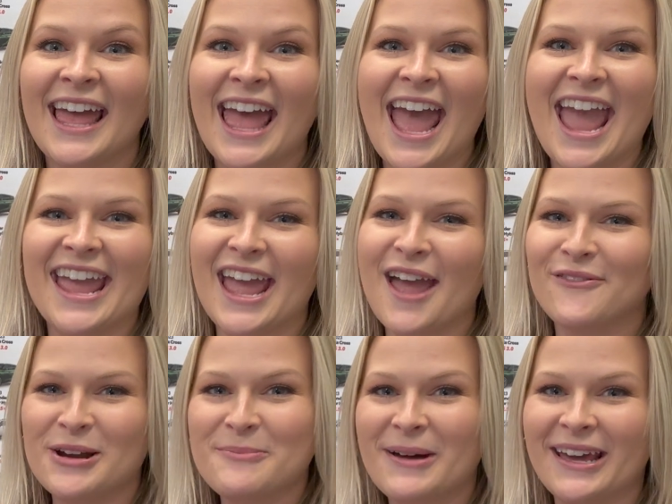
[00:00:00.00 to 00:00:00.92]
Hey
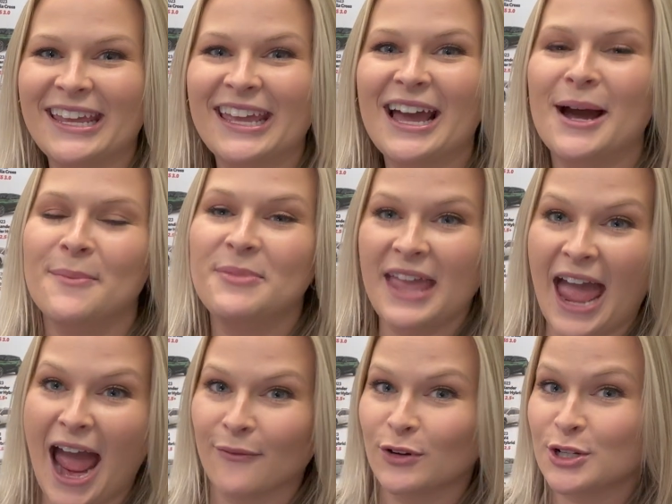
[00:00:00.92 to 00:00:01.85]
everybody, I'm the
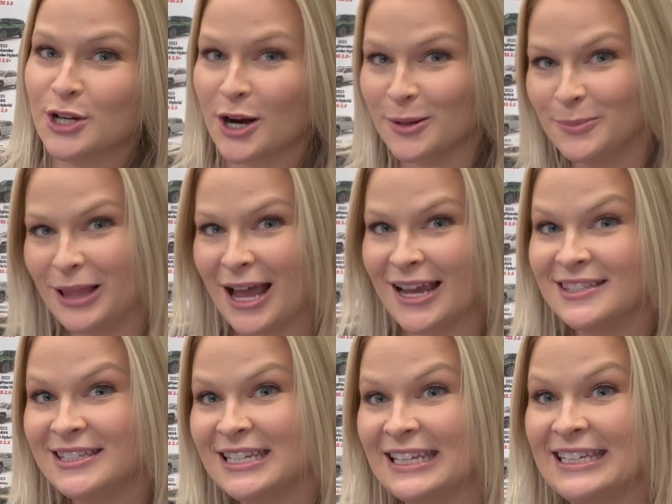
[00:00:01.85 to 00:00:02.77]
Average Car
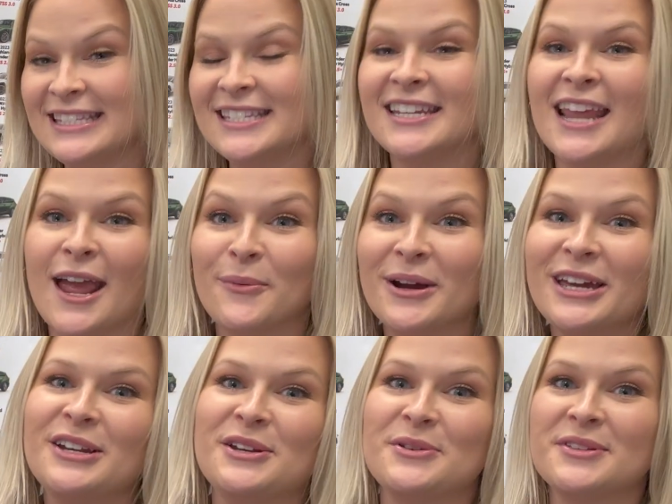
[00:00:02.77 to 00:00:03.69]
Blondie, and today we're
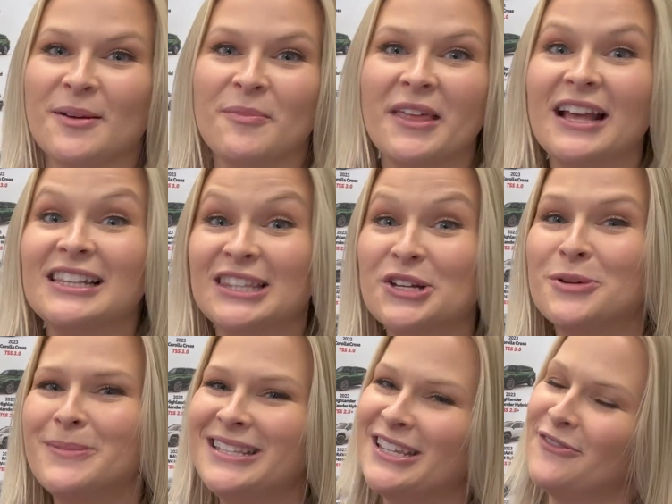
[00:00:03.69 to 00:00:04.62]
going to do something a little
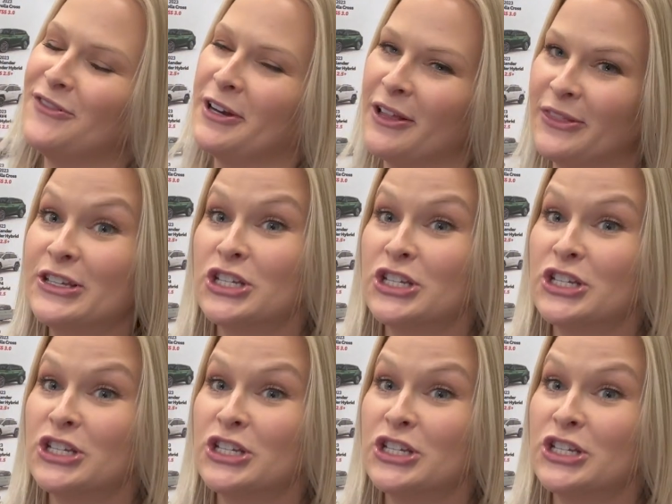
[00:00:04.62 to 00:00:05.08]
bit different on this